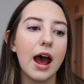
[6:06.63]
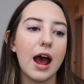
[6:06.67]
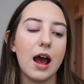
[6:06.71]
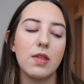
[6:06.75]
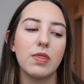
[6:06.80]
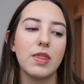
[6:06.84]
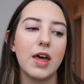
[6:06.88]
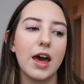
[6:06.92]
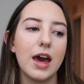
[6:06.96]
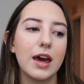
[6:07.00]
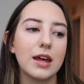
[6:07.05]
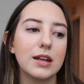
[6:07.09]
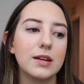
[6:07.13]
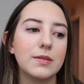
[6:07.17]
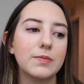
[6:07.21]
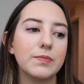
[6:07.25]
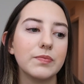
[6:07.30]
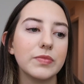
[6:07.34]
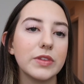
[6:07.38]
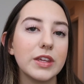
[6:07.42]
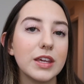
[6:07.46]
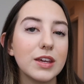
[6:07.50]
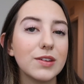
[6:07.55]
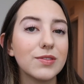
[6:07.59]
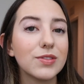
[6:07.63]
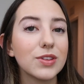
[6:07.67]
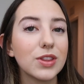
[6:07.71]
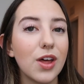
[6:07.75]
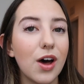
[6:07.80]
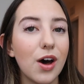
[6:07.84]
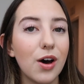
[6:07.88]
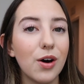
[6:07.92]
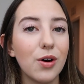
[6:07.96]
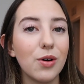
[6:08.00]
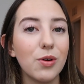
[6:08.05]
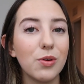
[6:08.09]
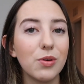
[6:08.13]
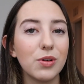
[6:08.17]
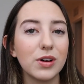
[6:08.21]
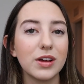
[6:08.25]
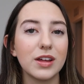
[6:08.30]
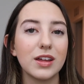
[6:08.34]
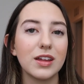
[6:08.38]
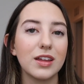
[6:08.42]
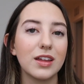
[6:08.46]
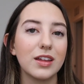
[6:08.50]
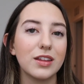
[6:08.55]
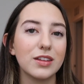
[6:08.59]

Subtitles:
And then even though